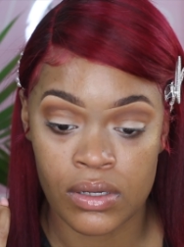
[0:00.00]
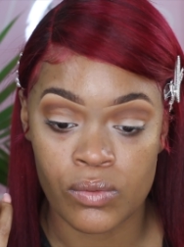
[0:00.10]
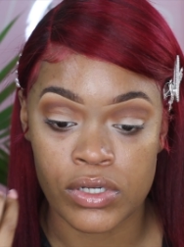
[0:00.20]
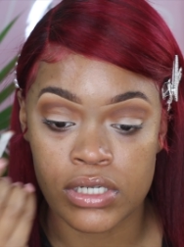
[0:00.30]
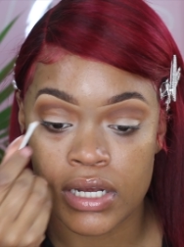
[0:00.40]

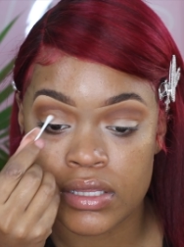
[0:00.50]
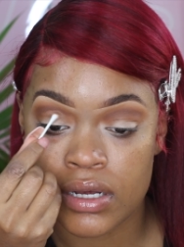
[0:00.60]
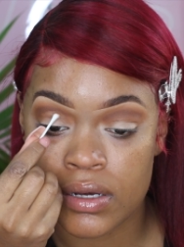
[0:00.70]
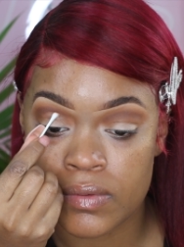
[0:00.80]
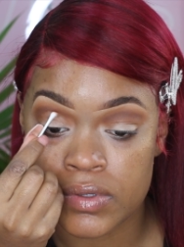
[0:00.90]
which I
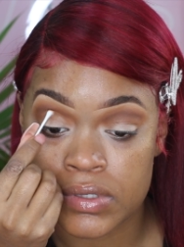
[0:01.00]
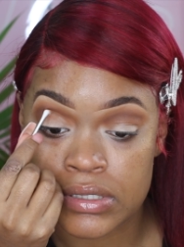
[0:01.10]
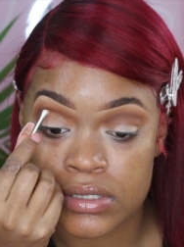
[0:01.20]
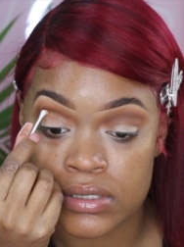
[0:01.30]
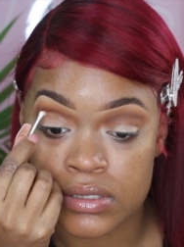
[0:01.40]
thought was
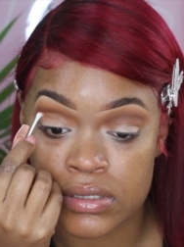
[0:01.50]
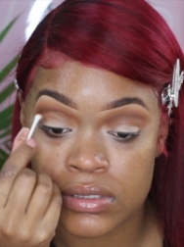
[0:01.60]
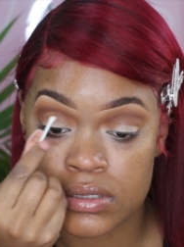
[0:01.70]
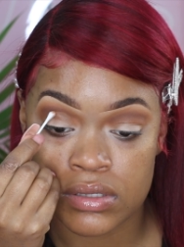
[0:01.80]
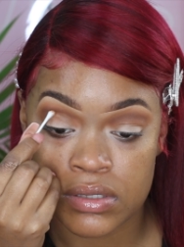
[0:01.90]

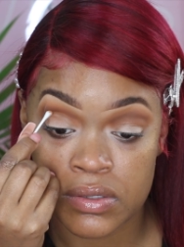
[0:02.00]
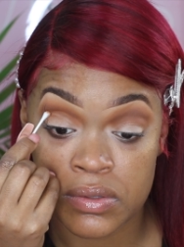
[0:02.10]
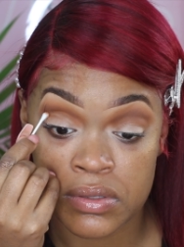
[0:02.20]
just so